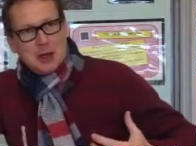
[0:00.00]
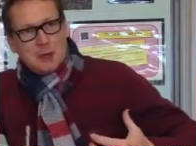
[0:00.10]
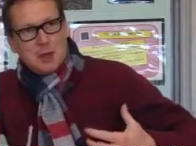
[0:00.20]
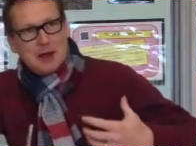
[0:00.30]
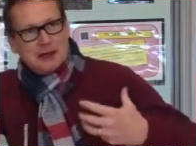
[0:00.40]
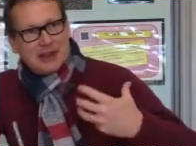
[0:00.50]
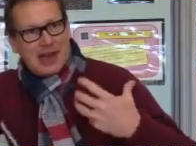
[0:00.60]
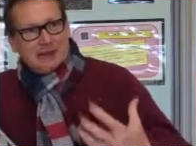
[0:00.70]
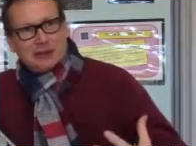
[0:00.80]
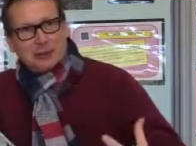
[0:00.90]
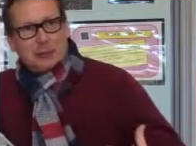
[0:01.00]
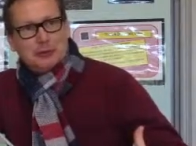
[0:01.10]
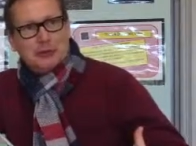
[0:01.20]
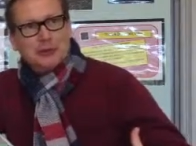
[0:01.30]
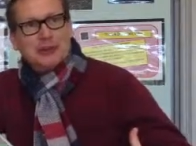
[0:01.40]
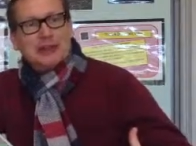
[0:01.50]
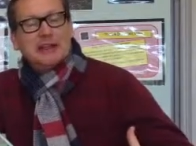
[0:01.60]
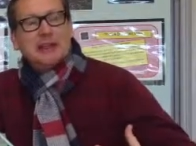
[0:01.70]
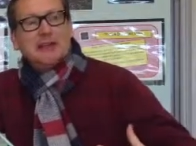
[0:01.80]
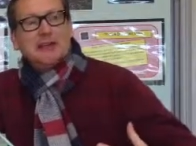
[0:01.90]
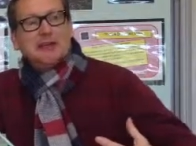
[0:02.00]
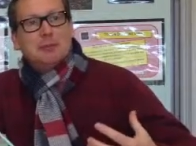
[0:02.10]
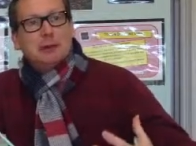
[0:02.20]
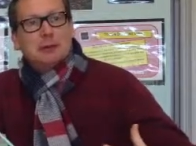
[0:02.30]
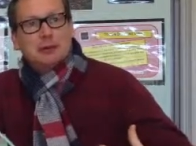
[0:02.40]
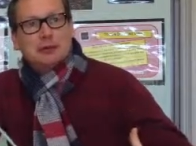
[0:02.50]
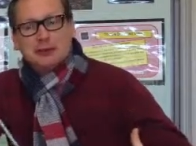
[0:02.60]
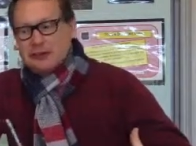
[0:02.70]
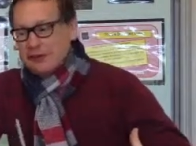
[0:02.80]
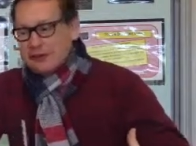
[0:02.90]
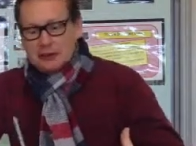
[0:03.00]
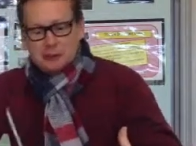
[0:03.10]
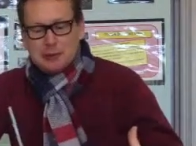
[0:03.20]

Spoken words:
where does it have this opportunity for people to discover things?